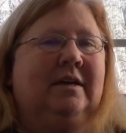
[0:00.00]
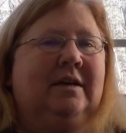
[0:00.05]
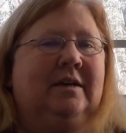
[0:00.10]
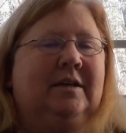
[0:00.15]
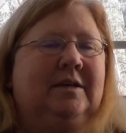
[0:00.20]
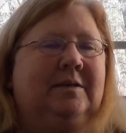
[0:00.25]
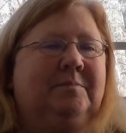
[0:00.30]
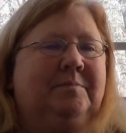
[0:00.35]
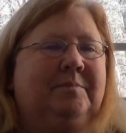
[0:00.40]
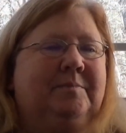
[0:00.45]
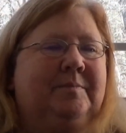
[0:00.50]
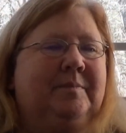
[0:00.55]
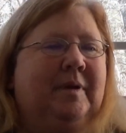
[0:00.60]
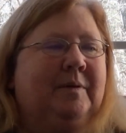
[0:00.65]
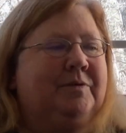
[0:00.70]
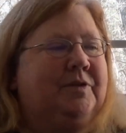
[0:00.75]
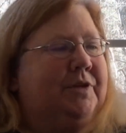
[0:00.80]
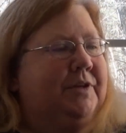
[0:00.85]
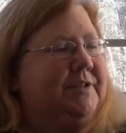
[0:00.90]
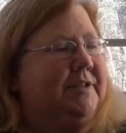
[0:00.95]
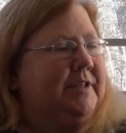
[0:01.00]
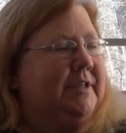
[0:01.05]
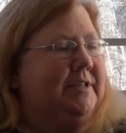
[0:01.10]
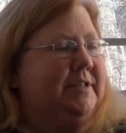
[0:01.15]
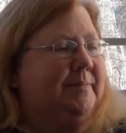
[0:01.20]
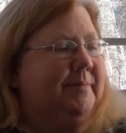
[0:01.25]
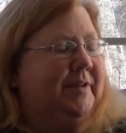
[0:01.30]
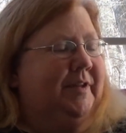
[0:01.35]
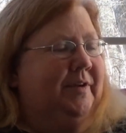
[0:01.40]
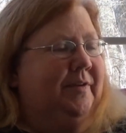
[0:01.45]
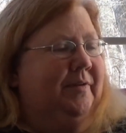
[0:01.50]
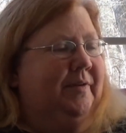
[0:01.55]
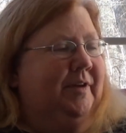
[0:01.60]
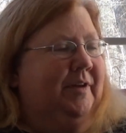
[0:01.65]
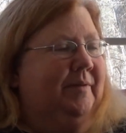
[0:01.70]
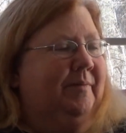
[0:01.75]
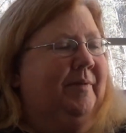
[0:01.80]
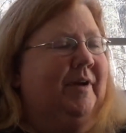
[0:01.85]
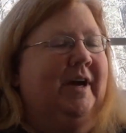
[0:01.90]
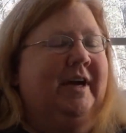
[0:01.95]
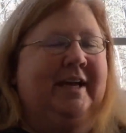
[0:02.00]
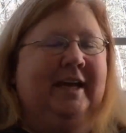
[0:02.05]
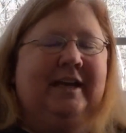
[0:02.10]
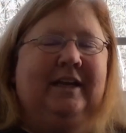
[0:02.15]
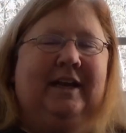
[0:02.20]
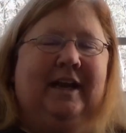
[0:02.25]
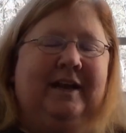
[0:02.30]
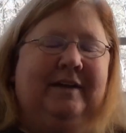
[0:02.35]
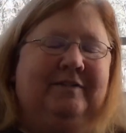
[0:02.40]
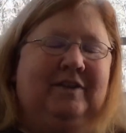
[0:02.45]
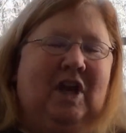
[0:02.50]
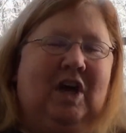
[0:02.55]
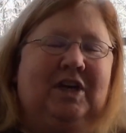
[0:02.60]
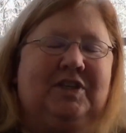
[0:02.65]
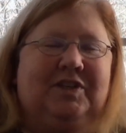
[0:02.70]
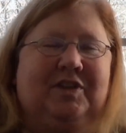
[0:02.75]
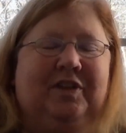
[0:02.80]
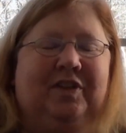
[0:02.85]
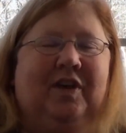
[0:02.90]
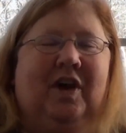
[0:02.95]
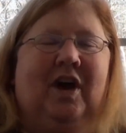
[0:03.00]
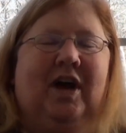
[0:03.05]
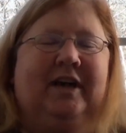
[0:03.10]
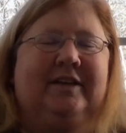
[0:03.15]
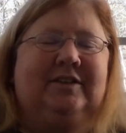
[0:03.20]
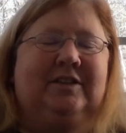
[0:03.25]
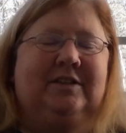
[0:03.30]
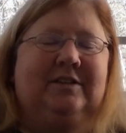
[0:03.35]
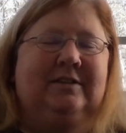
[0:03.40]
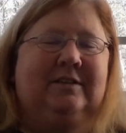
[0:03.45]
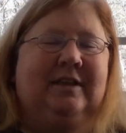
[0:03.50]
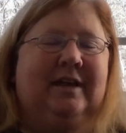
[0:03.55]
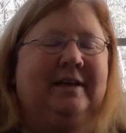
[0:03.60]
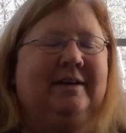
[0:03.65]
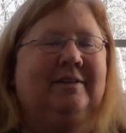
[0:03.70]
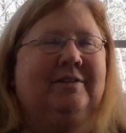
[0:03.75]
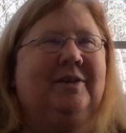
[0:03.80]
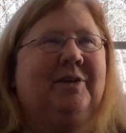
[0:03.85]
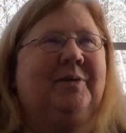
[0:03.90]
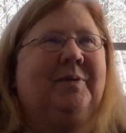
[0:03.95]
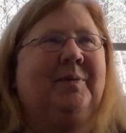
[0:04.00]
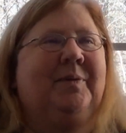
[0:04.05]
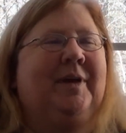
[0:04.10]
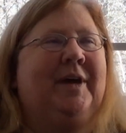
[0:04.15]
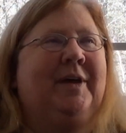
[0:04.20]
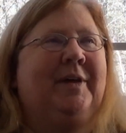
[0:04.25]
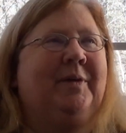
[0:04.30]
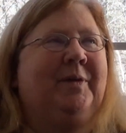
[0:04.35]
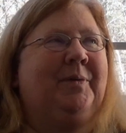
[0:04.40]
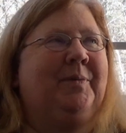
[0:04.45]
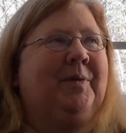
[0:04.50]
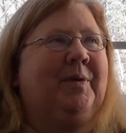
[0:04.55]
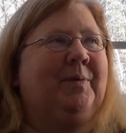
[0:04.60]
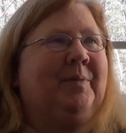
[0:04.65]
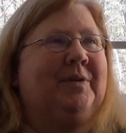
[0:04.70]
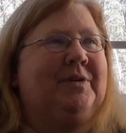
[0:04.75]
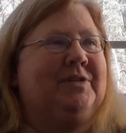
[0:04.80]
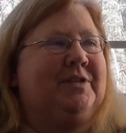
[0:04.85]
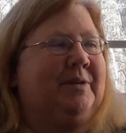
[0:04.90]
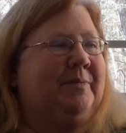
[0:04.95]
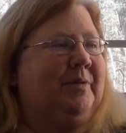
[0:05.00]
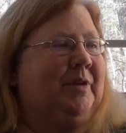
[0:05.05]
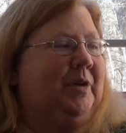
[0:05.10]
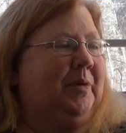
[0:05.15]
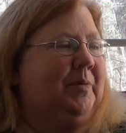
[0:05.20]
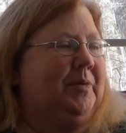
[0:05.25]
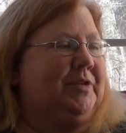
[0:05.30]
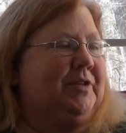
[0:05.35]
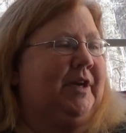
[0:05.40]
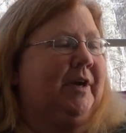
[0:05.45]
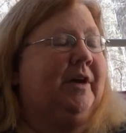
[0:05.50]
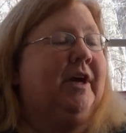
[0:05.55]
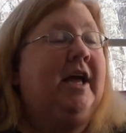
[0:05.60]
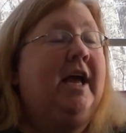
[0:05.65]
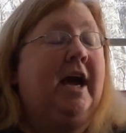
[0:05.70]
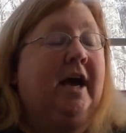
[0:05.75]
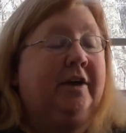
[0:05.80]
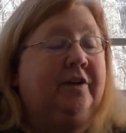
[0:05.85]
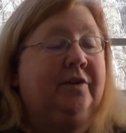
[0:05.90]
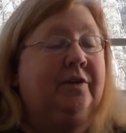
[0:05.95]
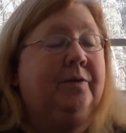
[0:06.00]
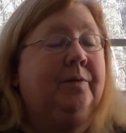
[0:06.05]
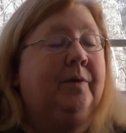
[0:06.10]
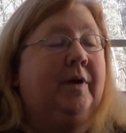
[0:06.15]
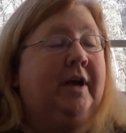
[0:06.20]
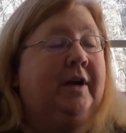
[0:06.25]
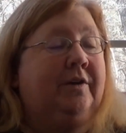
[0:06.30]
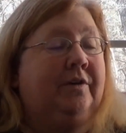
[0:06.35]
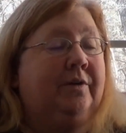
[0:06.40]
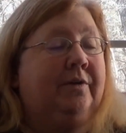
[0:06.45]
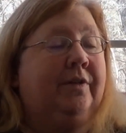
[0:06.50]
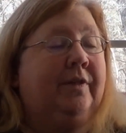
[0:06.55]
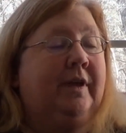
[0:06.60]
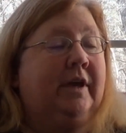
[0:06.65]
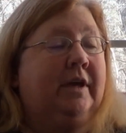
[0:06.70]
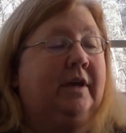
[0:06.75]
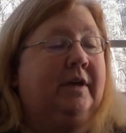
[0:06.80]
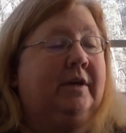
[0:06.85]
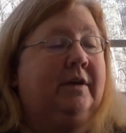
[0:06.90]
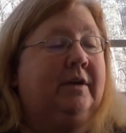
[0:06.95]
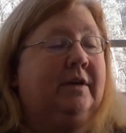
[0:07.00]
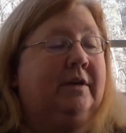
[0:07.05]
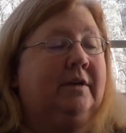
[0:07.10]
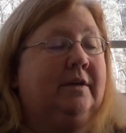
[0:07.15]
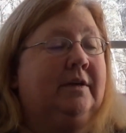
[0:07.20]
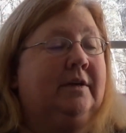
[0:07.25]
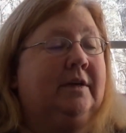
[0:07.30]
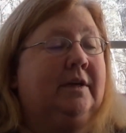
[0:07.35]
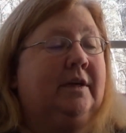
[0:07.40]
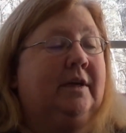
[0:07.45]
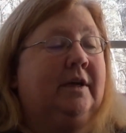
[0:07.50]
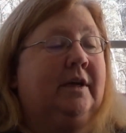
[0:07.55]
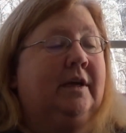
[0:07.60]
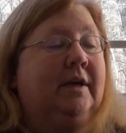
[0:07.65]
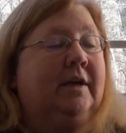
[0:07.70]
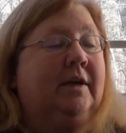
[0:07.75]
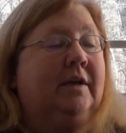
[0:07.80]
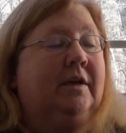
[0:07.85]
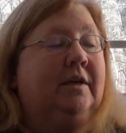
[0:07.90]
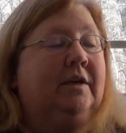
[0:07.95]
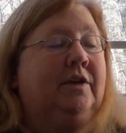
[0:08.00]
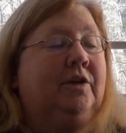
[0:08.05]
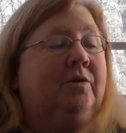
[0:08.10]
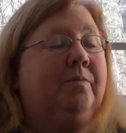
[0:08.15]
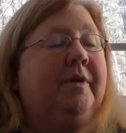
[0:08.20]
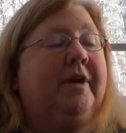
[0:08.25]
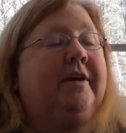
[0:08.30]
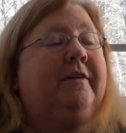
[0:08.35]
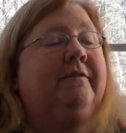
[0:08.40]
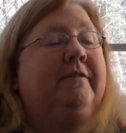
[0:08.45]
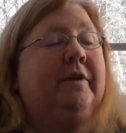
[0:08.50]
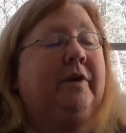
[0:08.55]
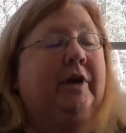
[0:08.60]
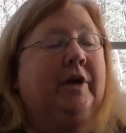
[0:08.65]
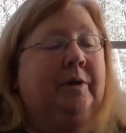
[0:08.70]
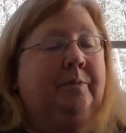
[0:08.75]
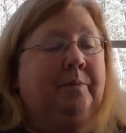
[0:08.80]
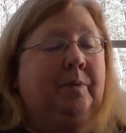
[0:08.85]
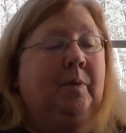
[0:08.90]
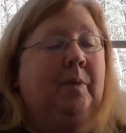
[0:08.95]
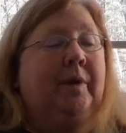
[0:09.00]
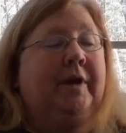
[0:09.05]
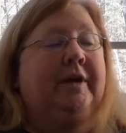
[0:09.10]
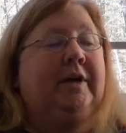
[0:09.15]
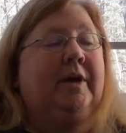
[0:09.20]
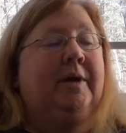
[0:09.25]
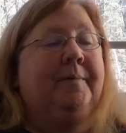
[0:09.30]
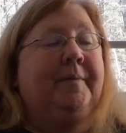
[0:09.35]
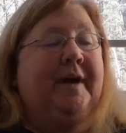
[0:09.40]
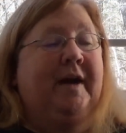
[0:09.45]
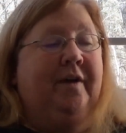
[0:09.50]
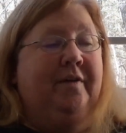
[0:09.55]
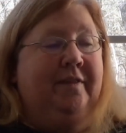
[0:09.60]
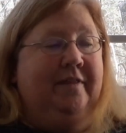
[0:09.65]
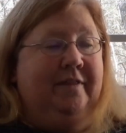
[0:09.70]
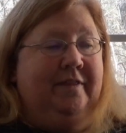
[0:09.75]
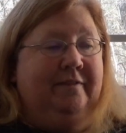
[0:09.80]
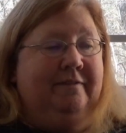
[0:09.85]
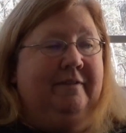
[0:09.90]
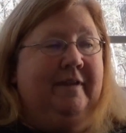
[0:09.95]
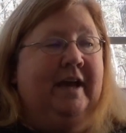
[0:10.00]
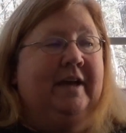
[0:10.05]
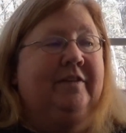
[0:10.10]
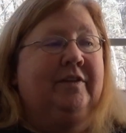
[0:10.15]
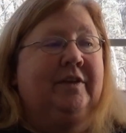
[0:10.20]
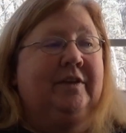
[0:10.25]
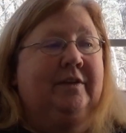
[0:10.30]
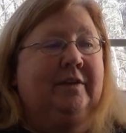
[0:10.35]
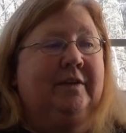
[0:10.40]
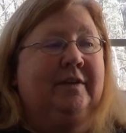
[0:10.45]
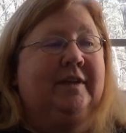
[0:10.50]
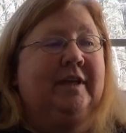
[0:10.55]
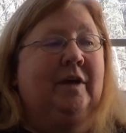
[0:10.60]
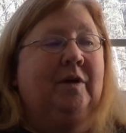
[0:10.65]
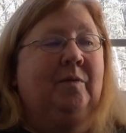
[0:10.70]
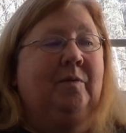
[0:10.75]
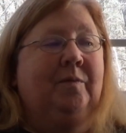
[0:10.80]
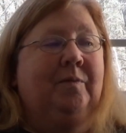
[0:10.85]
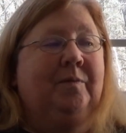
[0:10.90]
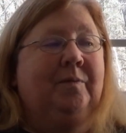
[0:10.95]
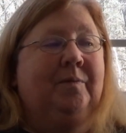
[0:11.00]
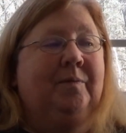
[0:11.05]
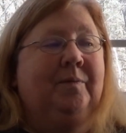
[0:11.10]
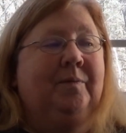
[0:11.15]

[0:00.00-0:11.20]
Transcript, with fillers: Um, I was going to say, but you, you, again, I have lost the thought. I don't know. I don't know what it was. Something you were saying. I do. I do think you make a very good point about the fact that, that